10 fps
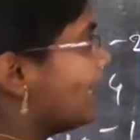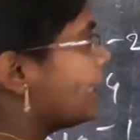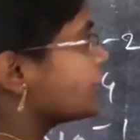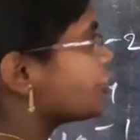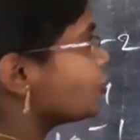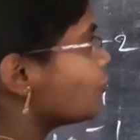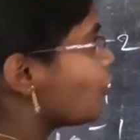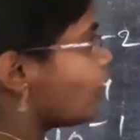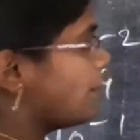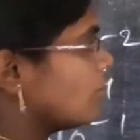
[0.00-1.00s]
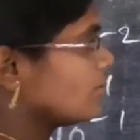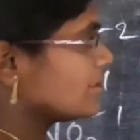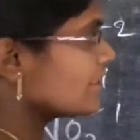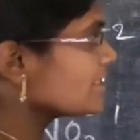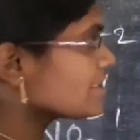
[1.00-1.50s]
H2O ions
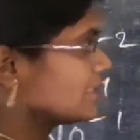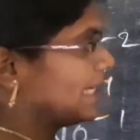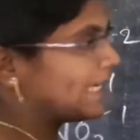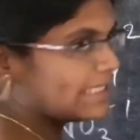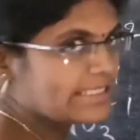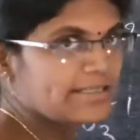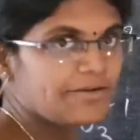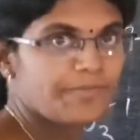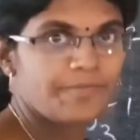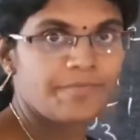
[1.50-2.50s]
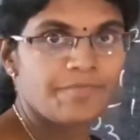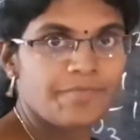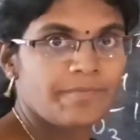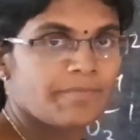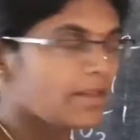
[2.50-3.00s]
is X.
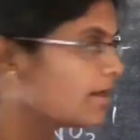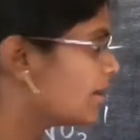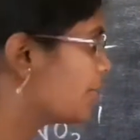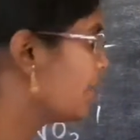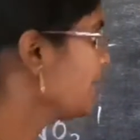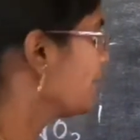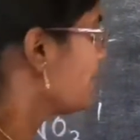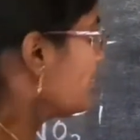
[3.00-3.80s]
Okay.